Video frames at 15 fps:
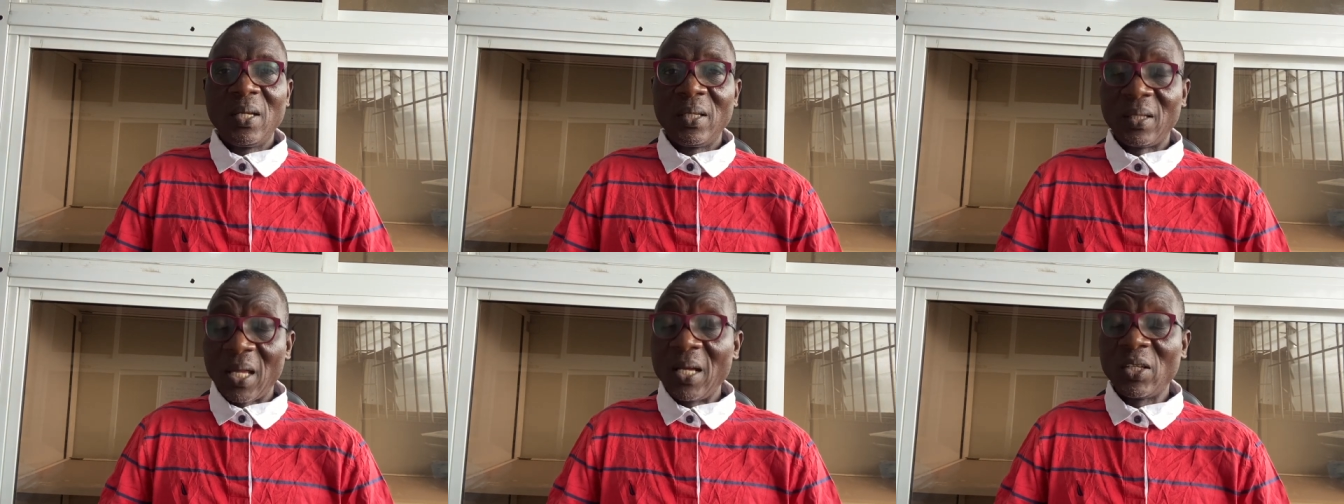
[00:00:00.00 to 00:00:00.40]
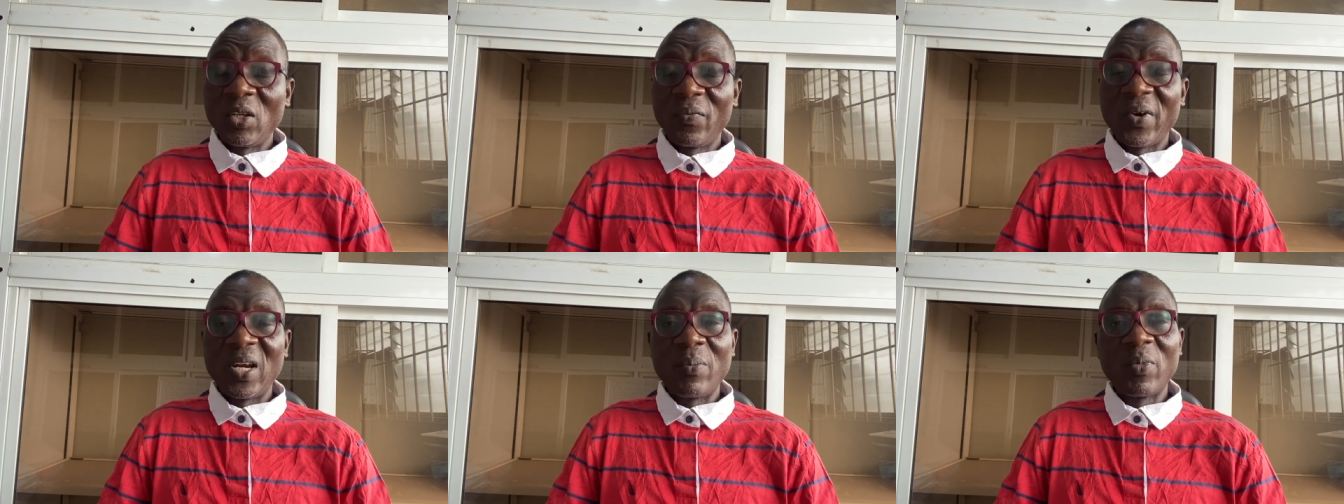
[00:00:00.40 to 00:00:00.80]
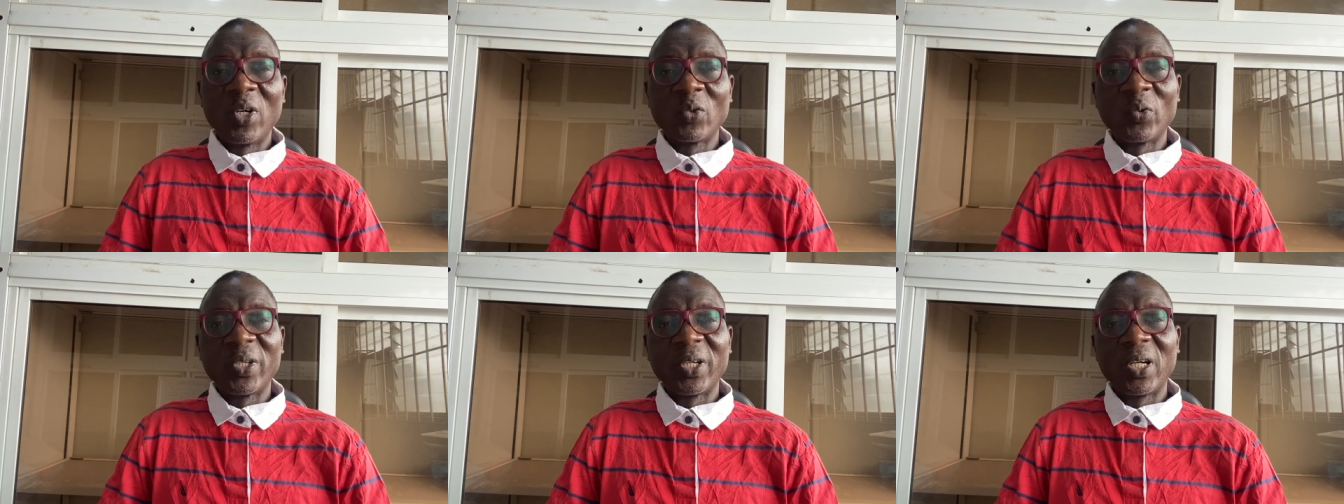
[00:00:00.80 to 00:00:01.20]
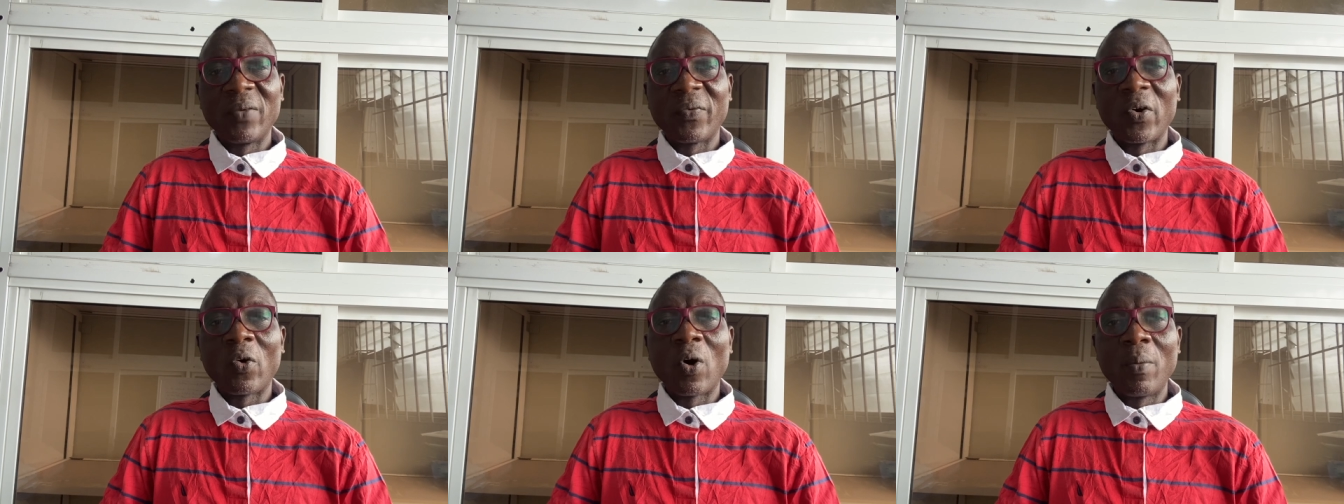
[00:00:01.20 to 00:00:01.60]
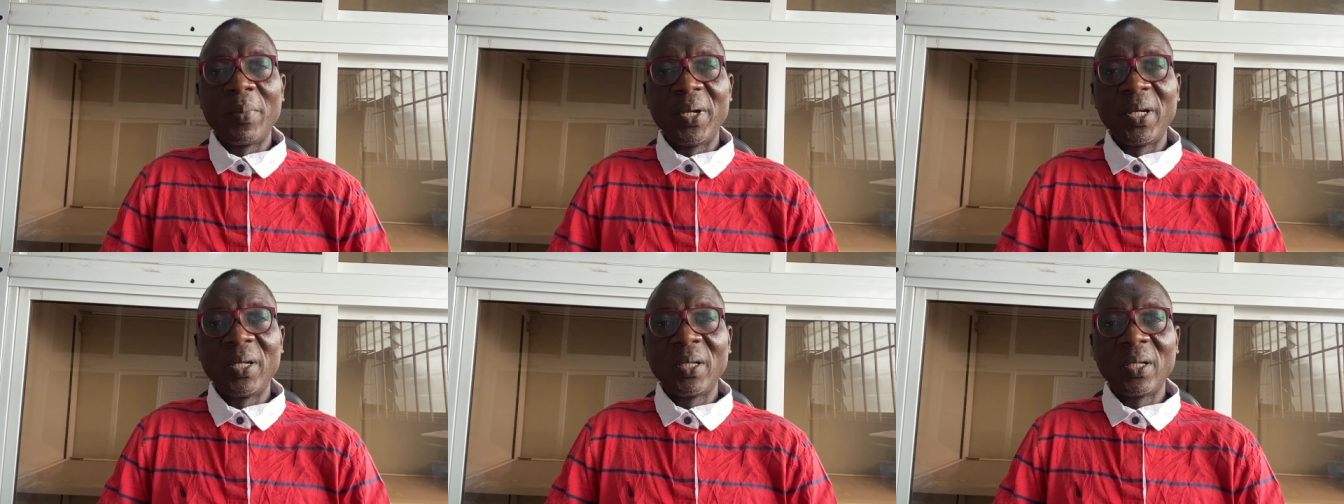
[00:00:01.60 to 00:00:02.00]
thank you very much once again for
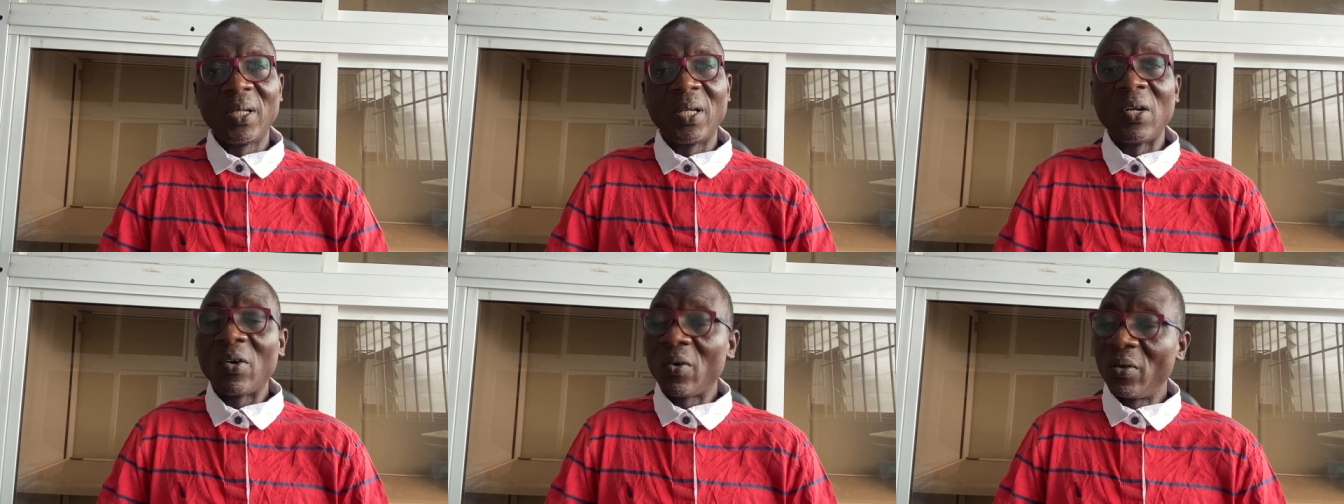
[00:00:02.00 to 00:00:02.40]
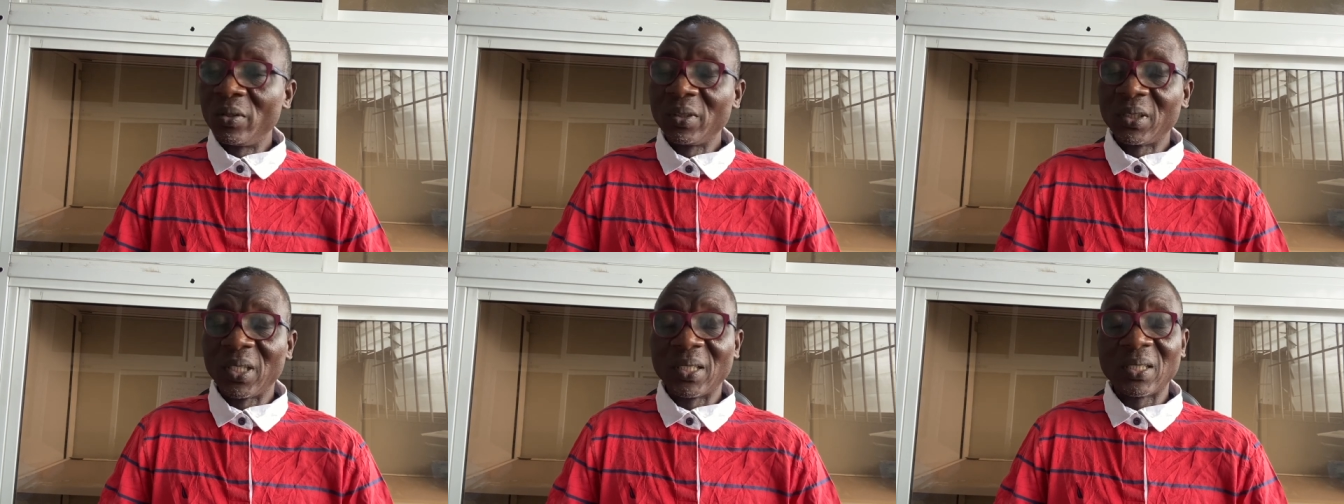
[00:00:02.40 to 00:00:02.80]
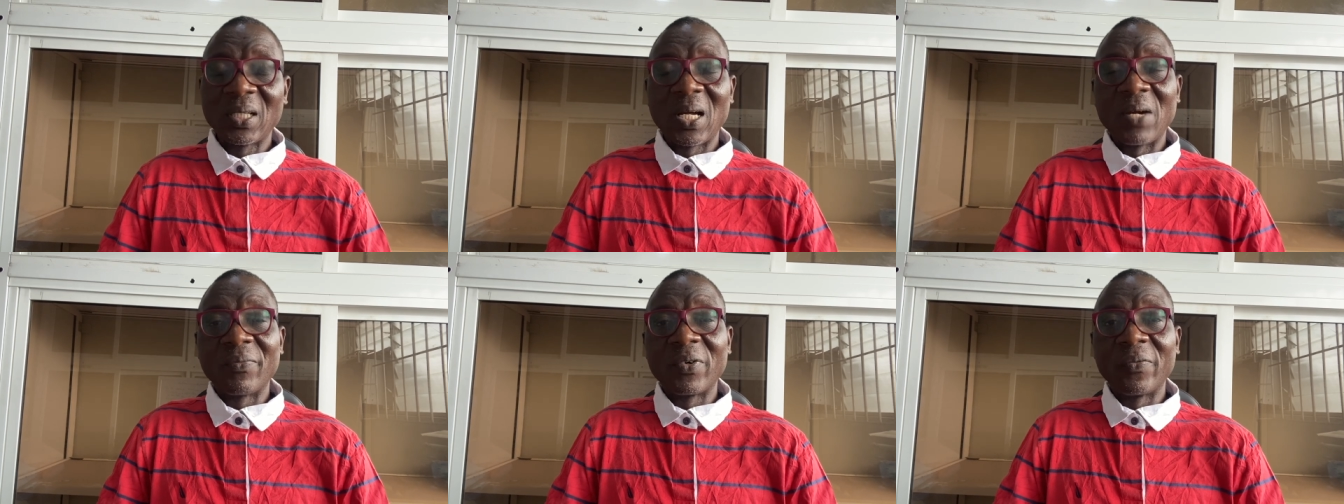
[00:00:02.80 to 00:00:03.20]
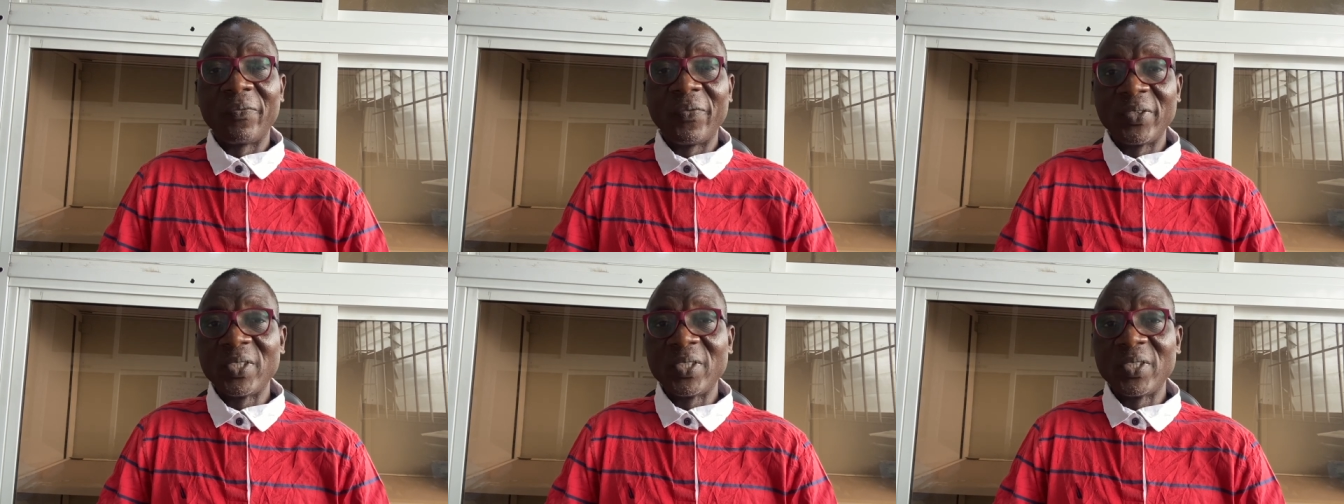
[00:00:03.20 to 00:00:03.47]
coming in contact and for